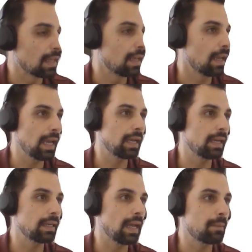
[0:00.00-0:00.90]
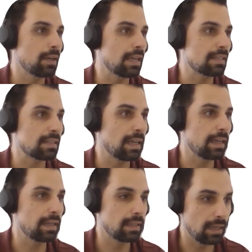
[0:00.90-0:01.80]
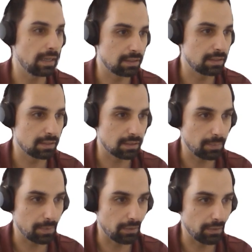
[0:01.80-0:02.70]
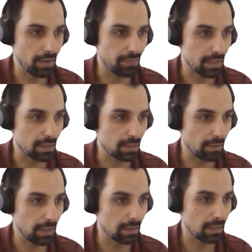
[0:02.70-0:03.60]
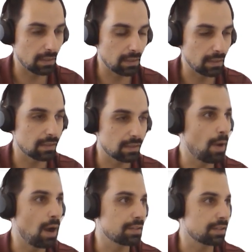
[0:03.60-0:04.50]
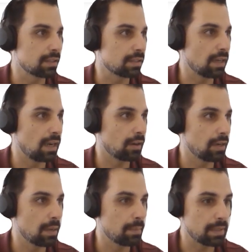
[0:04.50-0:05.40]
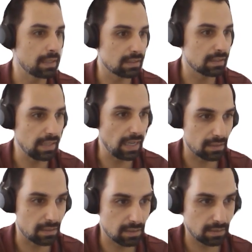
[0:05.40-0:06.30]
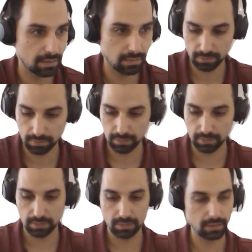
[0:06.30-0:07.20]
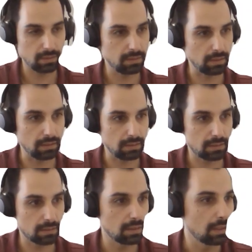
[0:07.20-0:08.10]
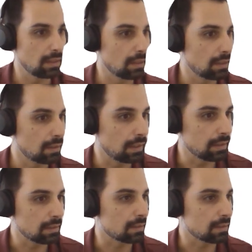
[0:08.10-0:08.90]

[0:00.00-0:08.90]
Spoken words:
And I'm going to say that this is going to be a reference, right? That these boxes are going to be states. States, right?